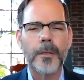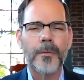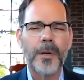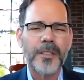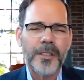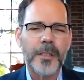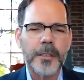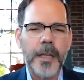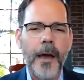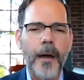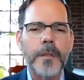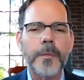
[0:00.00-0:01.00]
what turned
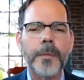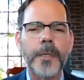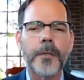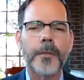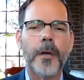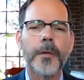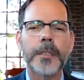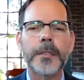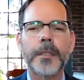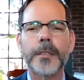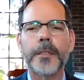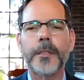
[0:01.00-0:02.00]
out to be
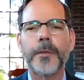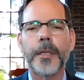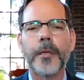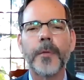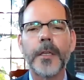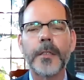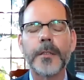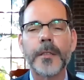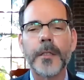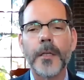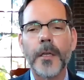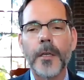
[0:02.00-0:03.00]
growing
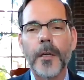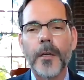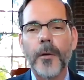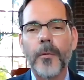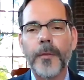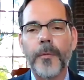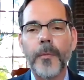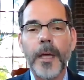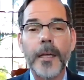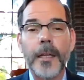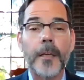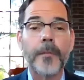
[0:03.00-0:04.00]
disagreements with
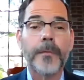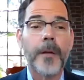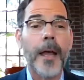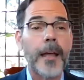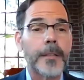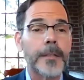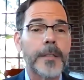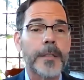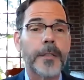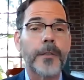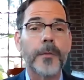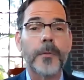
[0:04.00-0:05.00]
many
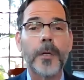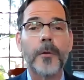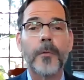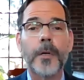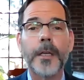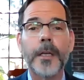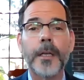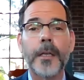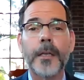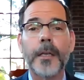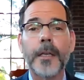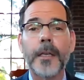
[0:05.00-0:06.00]
friends who are
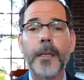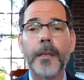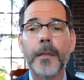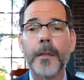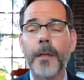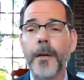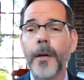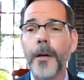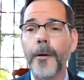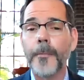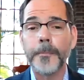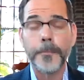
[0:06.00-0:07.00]
working in
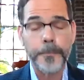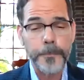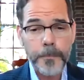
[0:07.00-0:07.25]
um,